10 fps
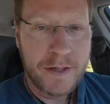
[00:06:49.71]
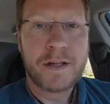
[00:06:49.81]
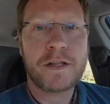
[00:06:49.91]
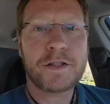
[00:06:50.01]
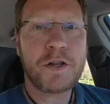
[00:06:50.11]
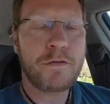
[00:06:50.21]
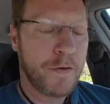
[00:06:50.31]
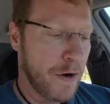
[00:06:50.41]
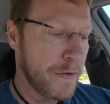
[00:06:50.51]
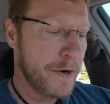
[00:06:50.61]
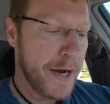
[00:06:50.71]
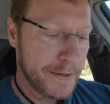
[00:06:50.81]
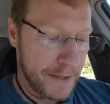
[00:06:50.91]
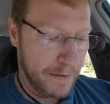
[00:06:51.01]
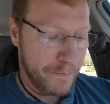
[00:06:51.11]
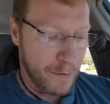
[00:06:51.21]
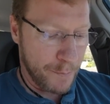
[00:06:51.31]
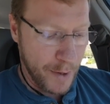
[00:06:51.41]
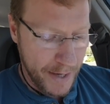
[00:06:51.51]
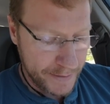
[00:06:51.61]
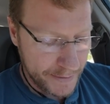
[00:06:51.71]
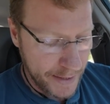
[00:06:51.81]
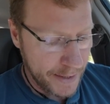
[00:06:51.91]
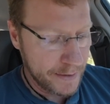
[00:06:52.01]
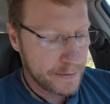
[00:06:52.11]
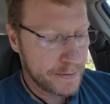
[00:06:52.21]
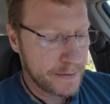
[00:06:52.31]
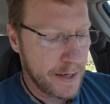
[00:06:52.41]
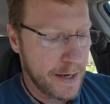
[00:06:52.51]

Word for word: because so far they're asking for pricings,